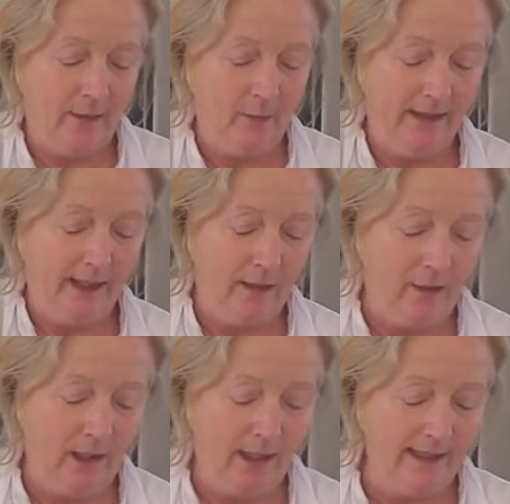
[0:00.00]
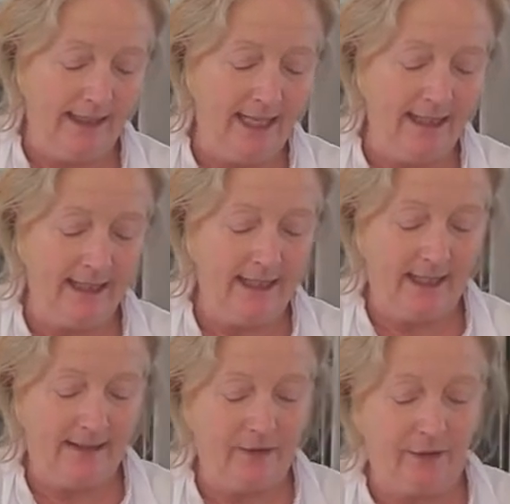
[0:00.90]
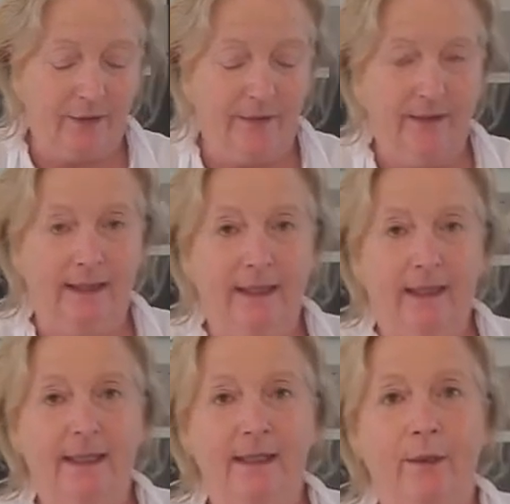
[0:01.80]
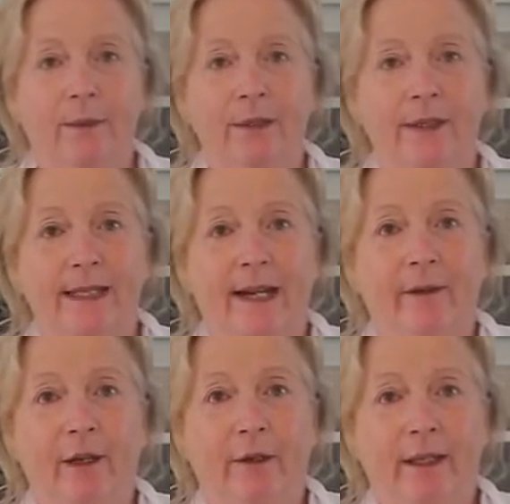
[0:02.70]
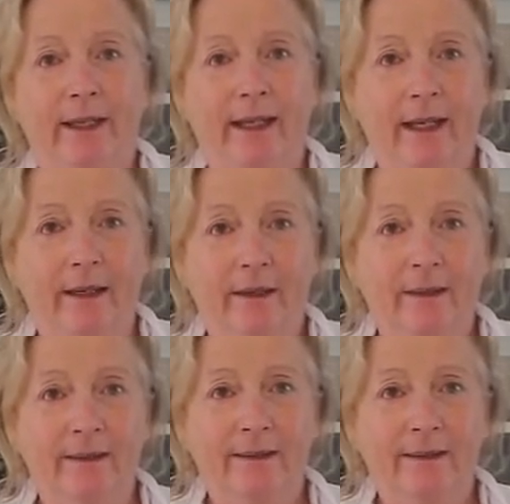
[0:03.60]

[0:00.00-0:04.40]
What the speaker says: what we call a sandy texture. So we just have a look at it there,